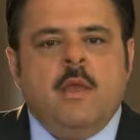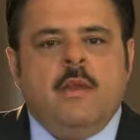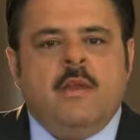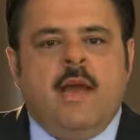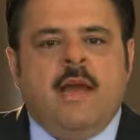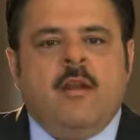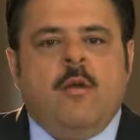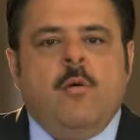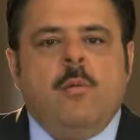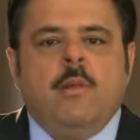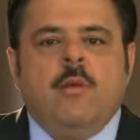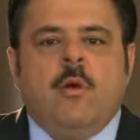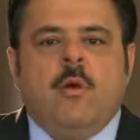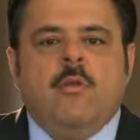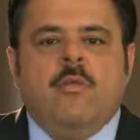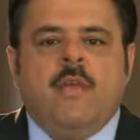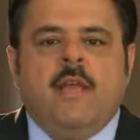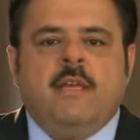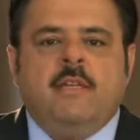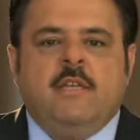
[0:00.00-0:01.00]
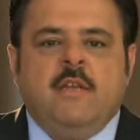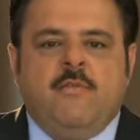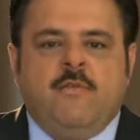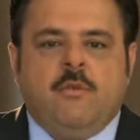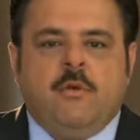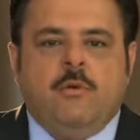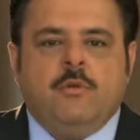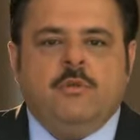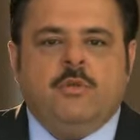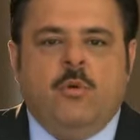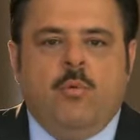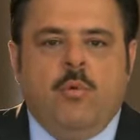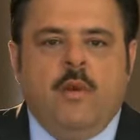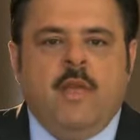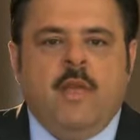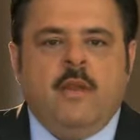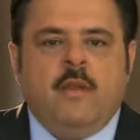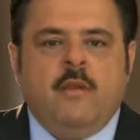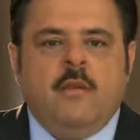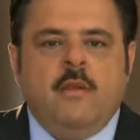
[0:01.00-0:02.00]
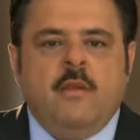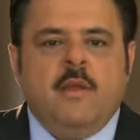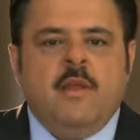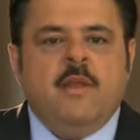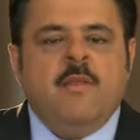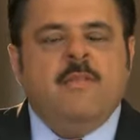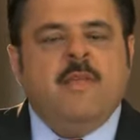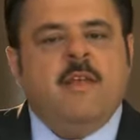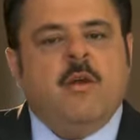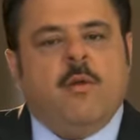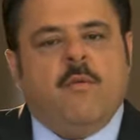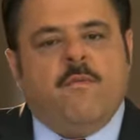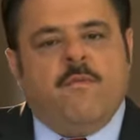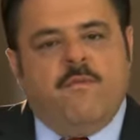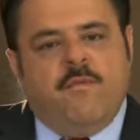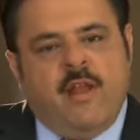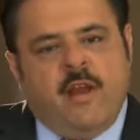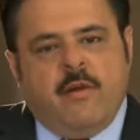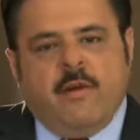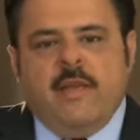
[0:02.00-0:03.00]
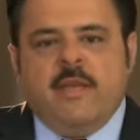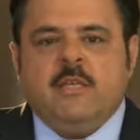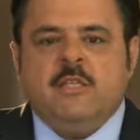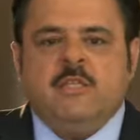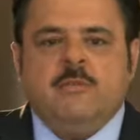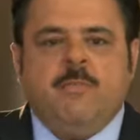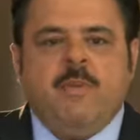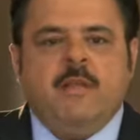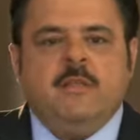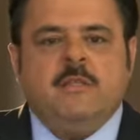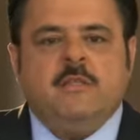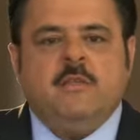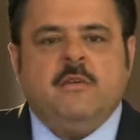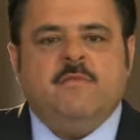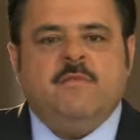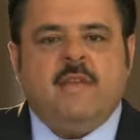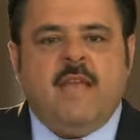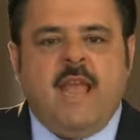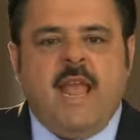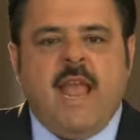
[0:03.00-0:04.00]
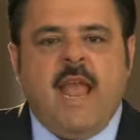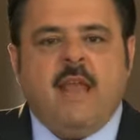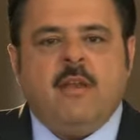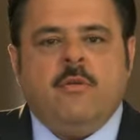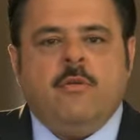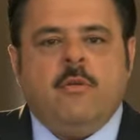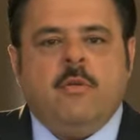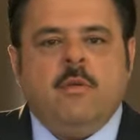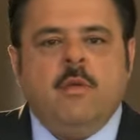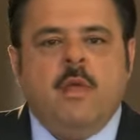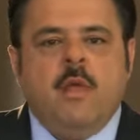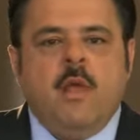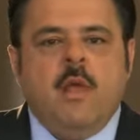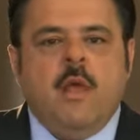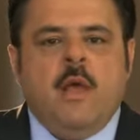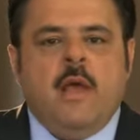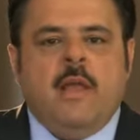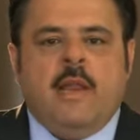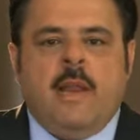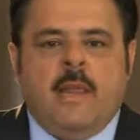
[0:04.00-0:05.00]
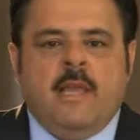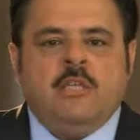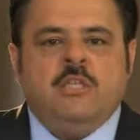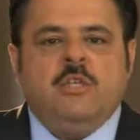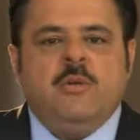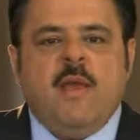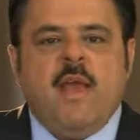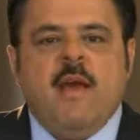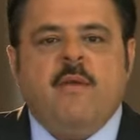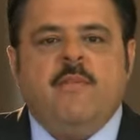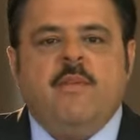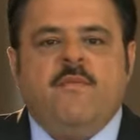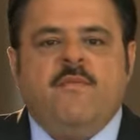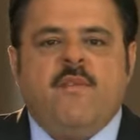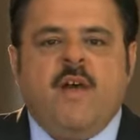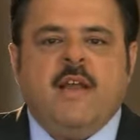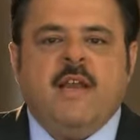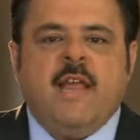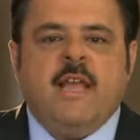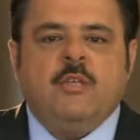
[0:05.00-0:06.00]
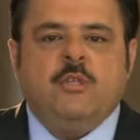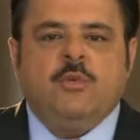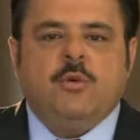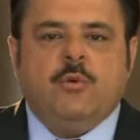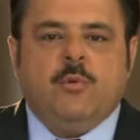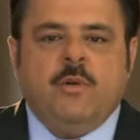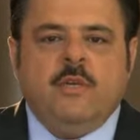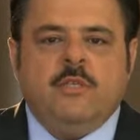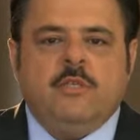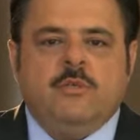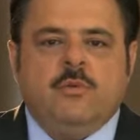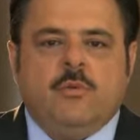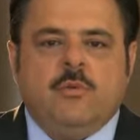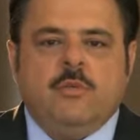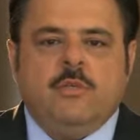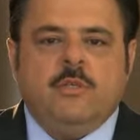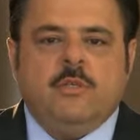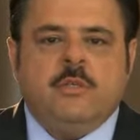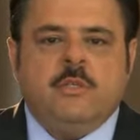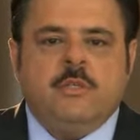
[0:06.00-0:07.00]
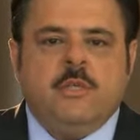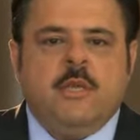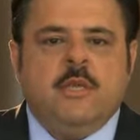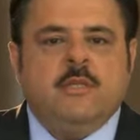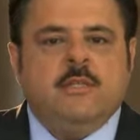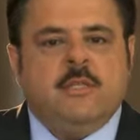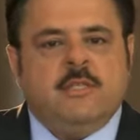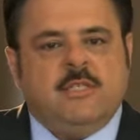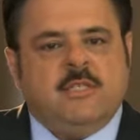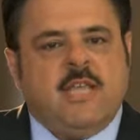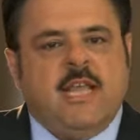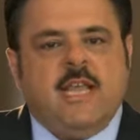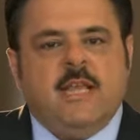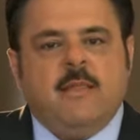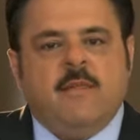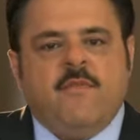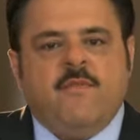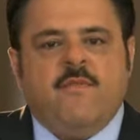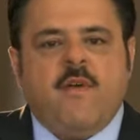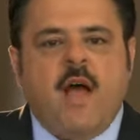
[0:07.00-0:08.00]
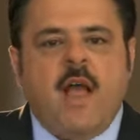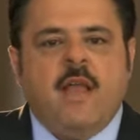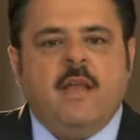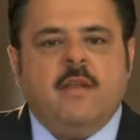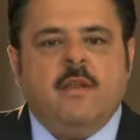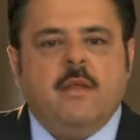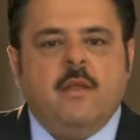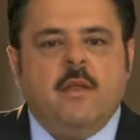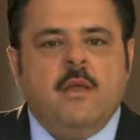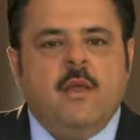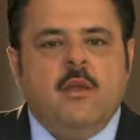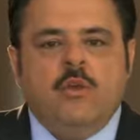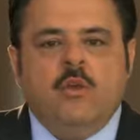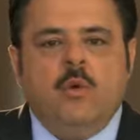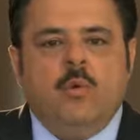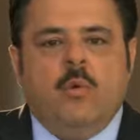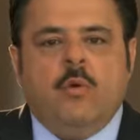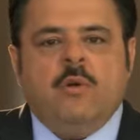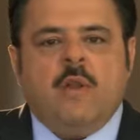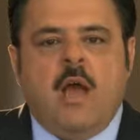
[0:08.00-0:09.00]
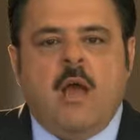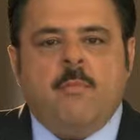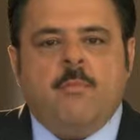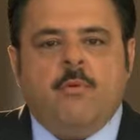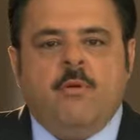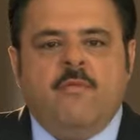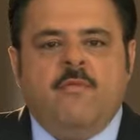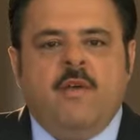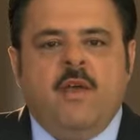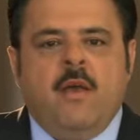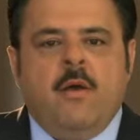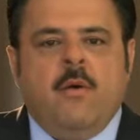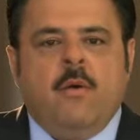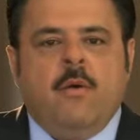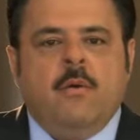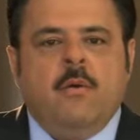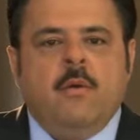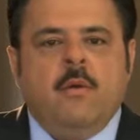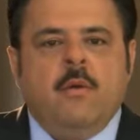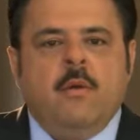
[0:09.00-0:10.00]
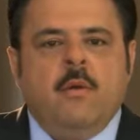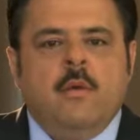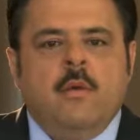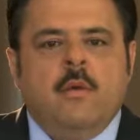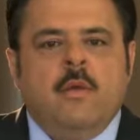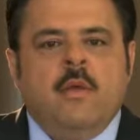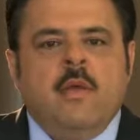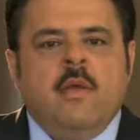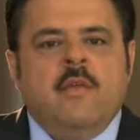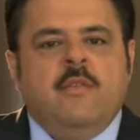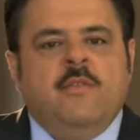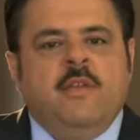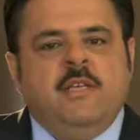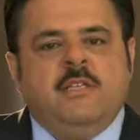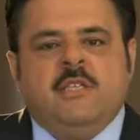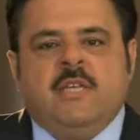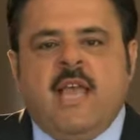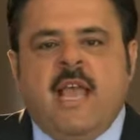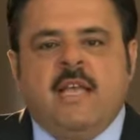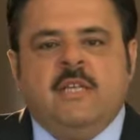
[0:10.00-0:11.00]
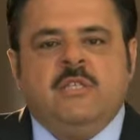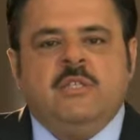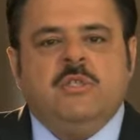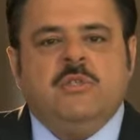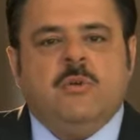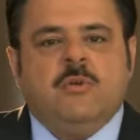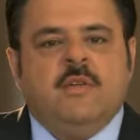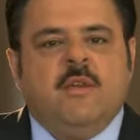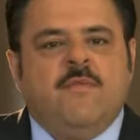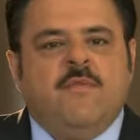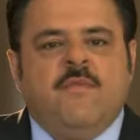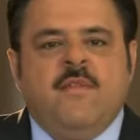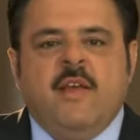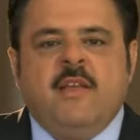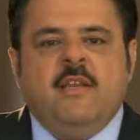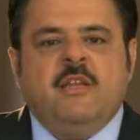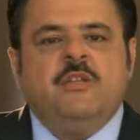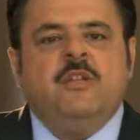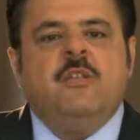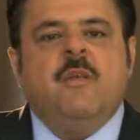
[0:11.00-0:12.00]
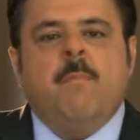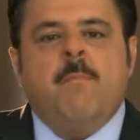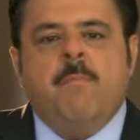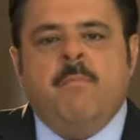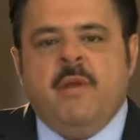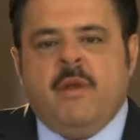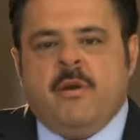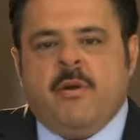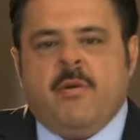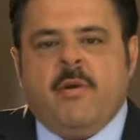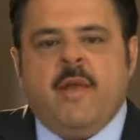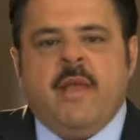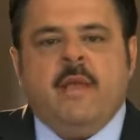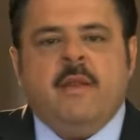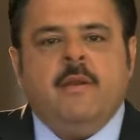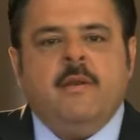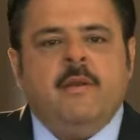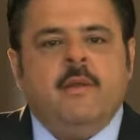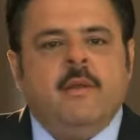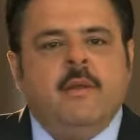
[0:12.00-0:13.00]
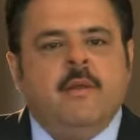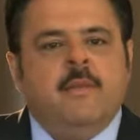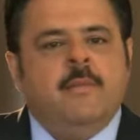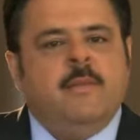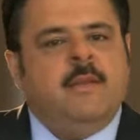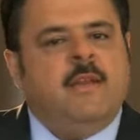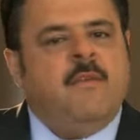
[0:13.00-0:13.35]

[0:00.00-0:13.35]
Not only are they difficult to win, they are very expensive to handle. And unless you have the financial resources to stay in the fight, you will not prevail. These cases are defended to the bitter end. The